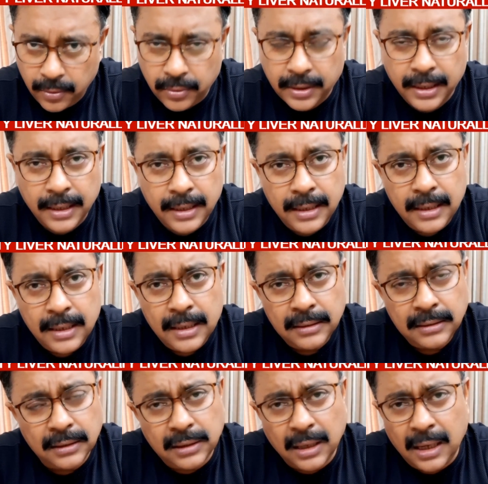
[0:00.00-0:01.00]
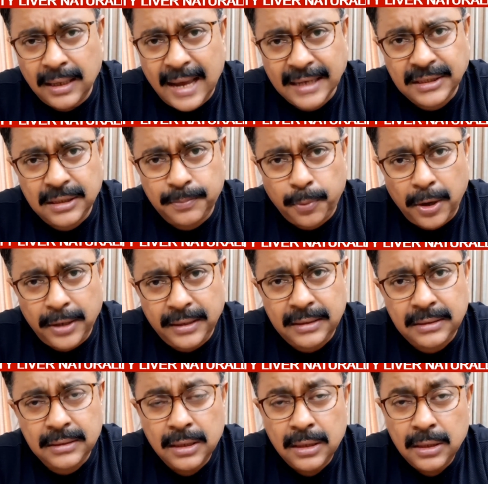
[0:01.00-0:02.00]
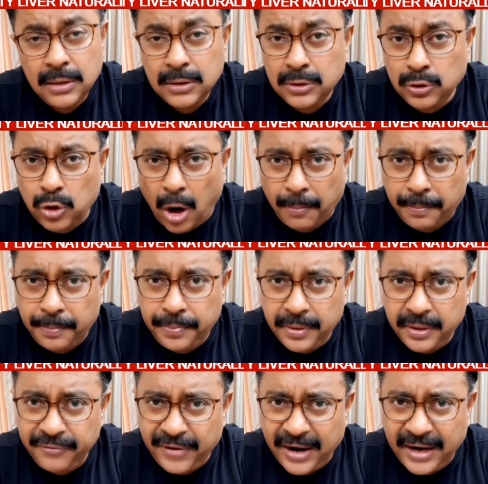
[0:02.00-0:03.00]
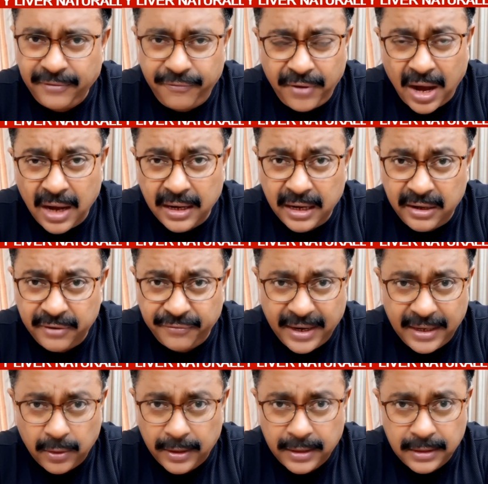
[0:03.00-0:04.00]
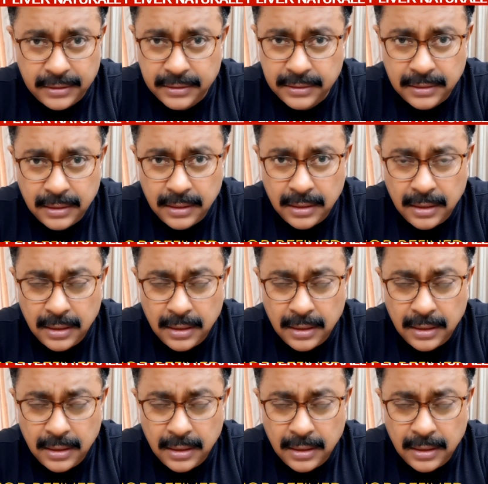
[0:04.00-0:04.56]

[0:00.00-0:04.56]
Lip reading: Okay. The third action point is stop refined flour and refined oils.